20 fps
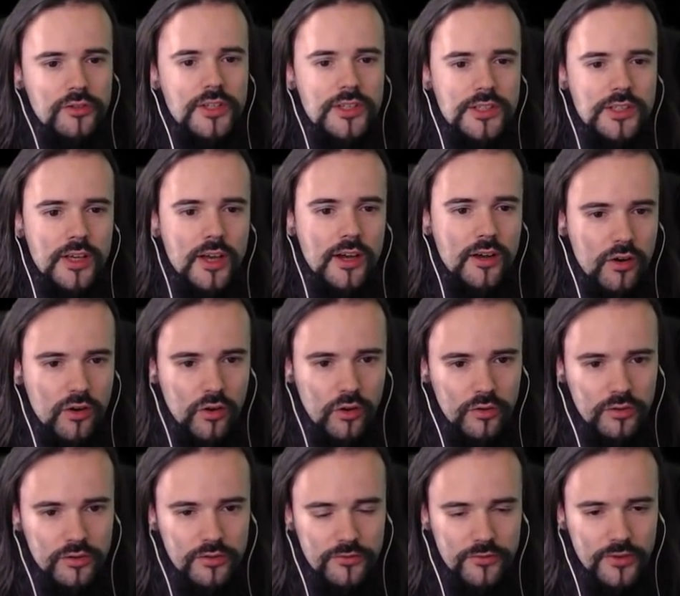These are
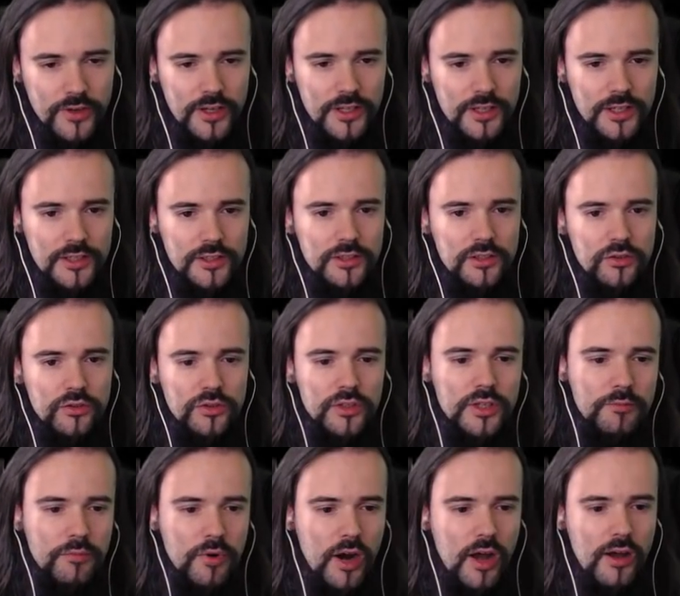called faded
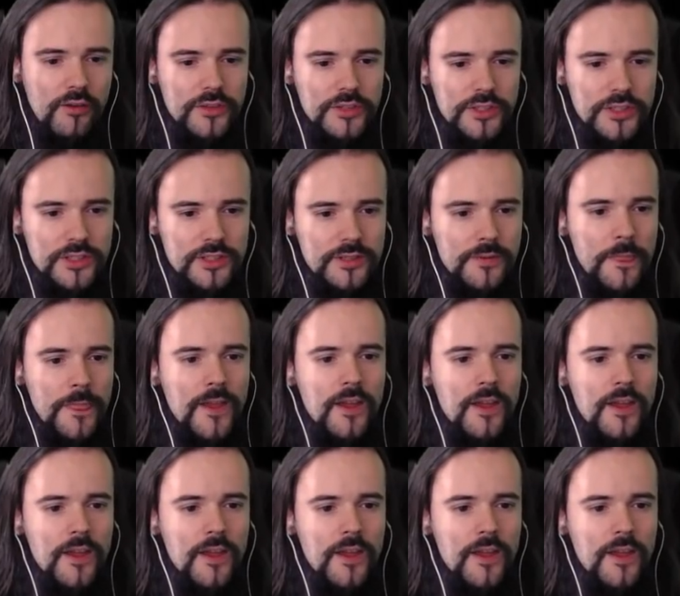unique prophecies.